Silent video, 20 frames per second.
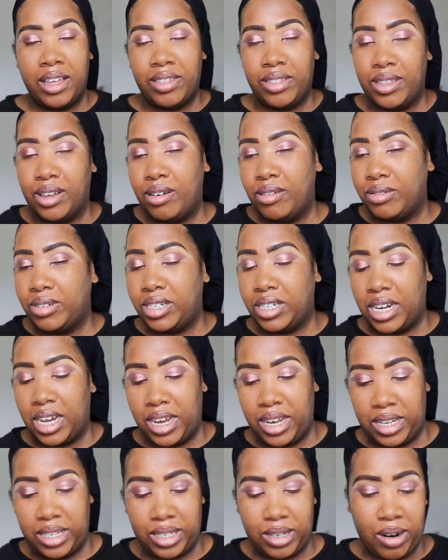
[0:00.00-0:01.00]
those
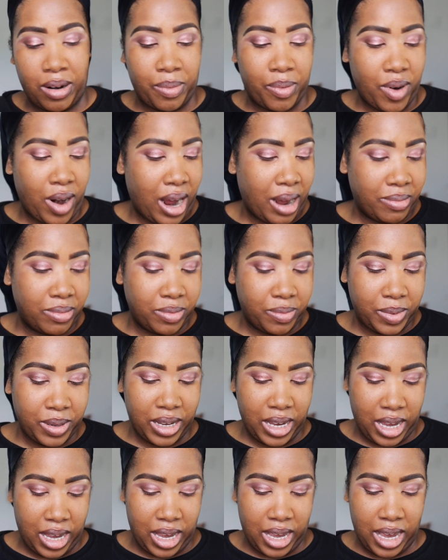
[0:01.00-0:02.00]
shades are
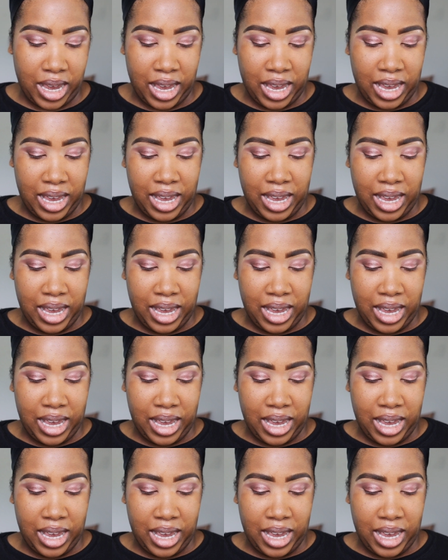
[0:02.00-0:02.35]
probably